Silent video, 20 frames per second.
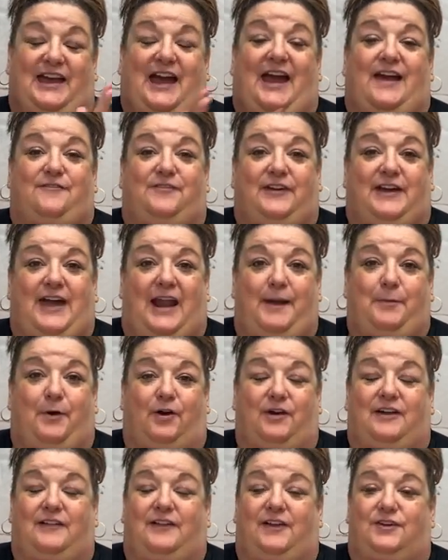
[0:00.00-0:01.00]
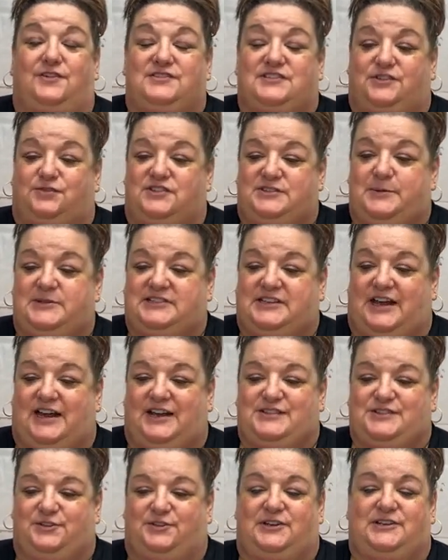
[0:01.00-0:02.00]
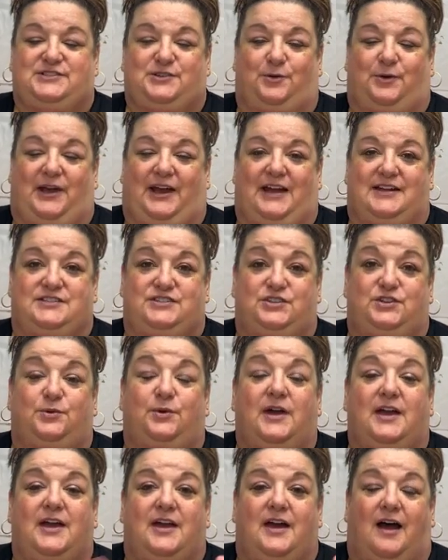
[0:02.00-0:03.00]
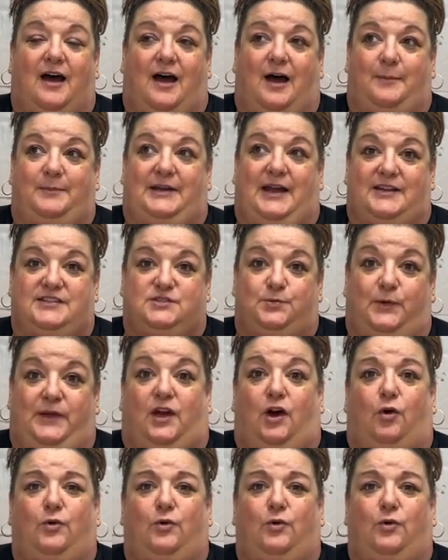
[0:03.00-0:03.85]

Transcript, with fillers: Yeah, I forgot about Claire's Christmas concert is going on too um, next week.